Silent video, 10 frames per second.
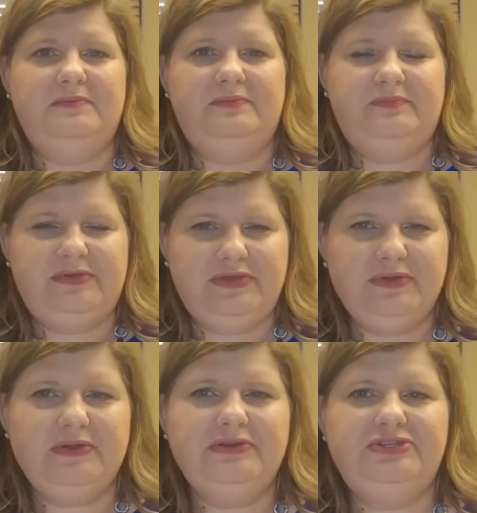
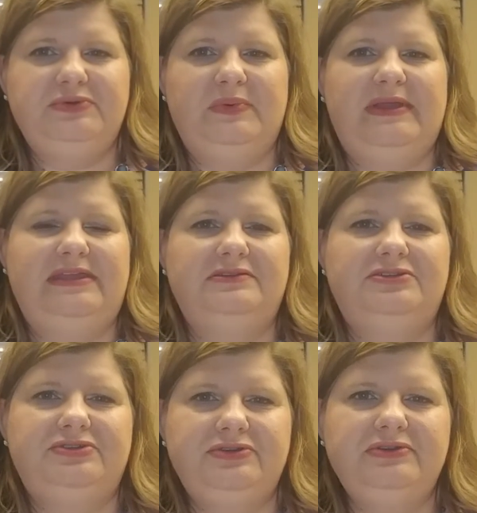Pure joy,
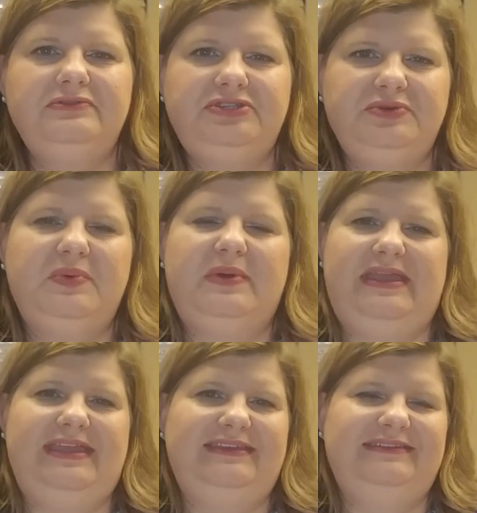true joy
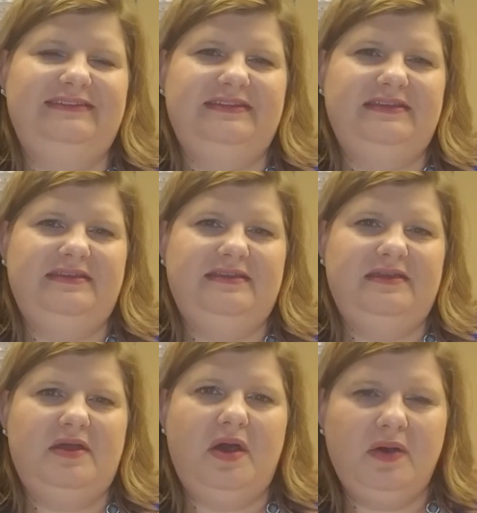
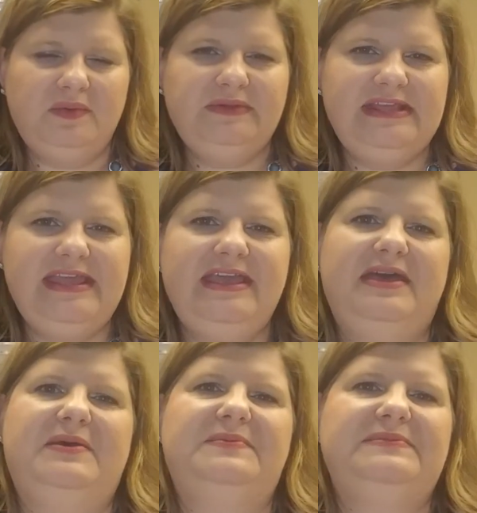only
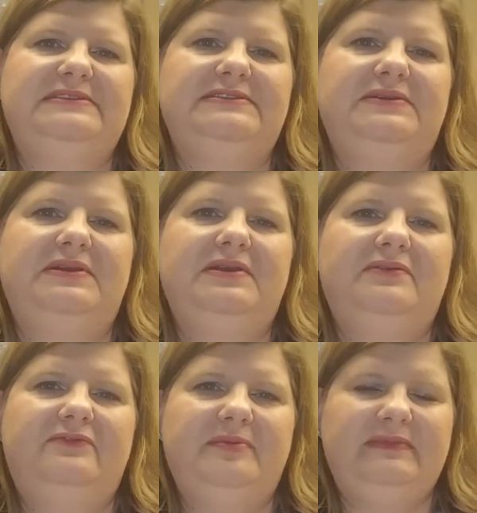comes
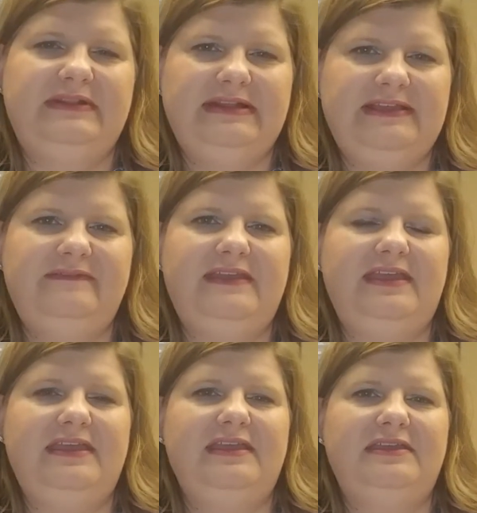from
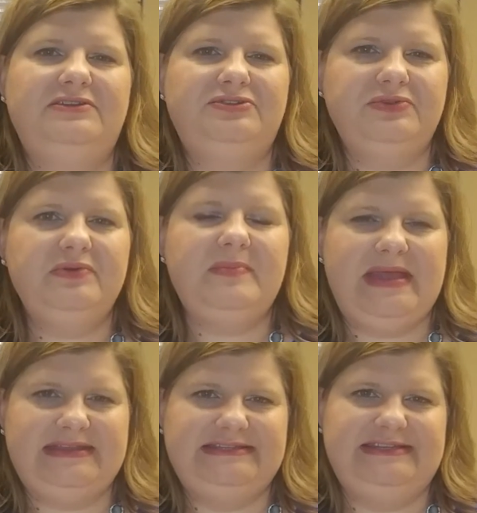living in true
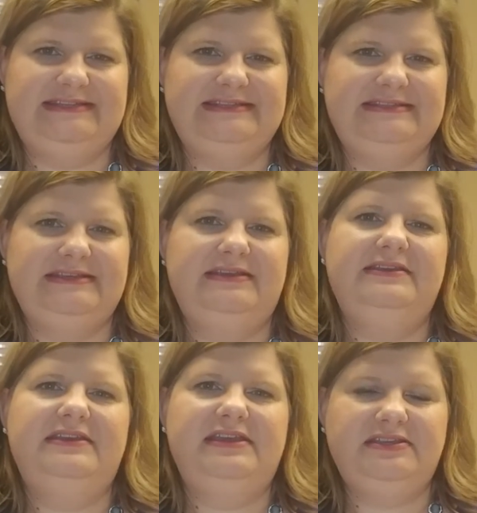repentance
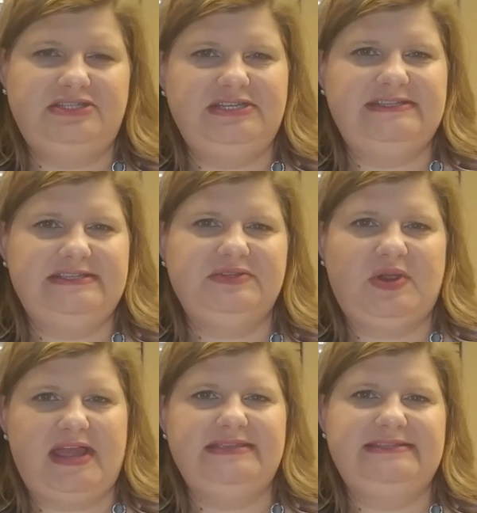in Jesus
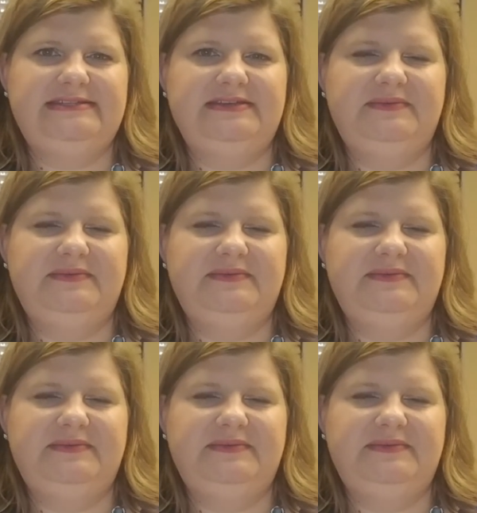Christ.